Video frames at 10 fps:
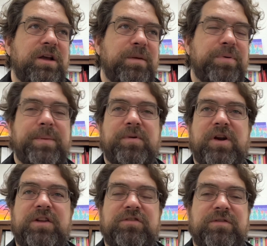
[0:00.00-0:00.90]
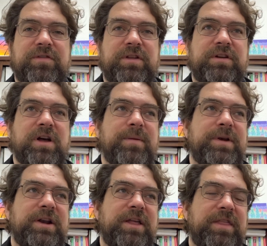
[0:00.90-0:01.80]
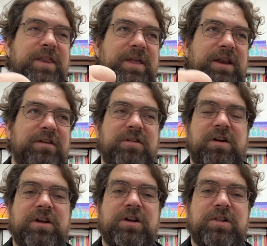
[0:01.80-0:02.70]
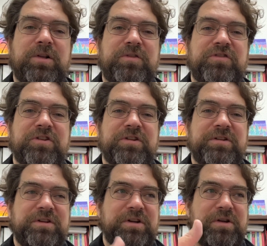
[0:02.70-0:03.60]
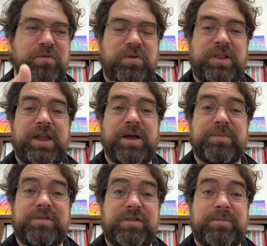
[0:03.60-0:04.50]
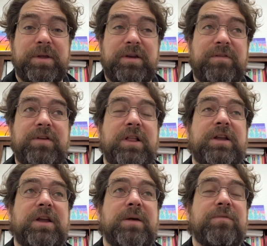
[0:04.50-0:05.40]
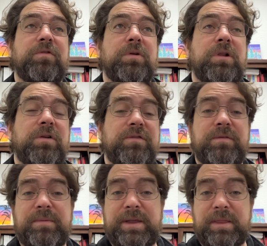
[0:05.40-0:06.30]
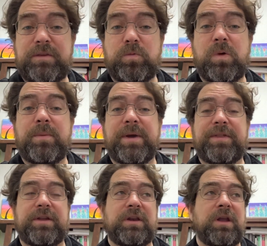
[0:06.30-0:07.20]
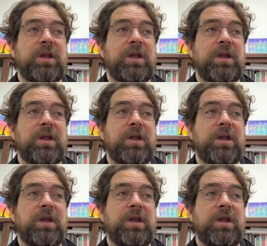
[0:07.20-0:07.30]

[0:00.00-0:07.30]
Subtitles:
a preparation for the dominant, and then that tonic closure really helps this melody feel like it comes to a close. That's one method.